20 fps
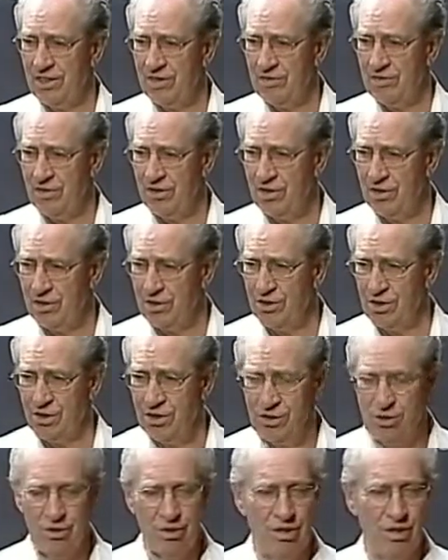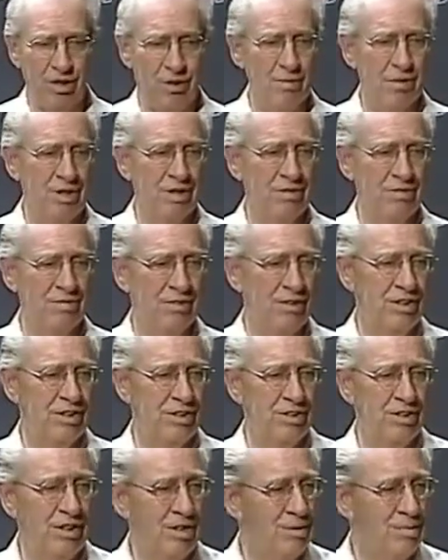And for those of you who come in for
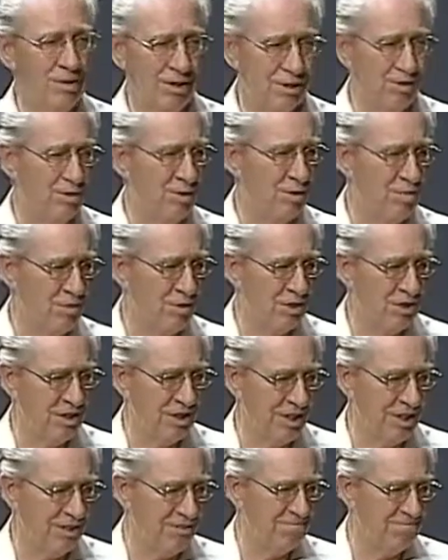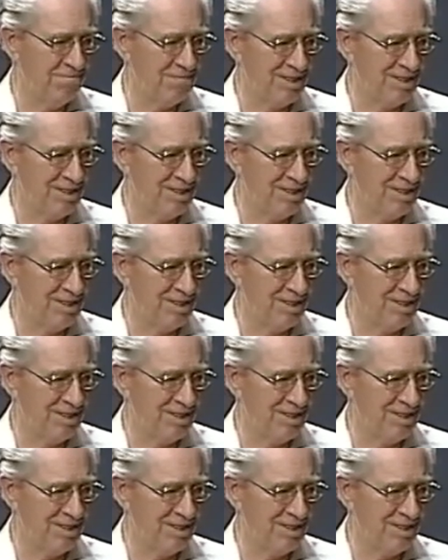these tapings, we appreciate it,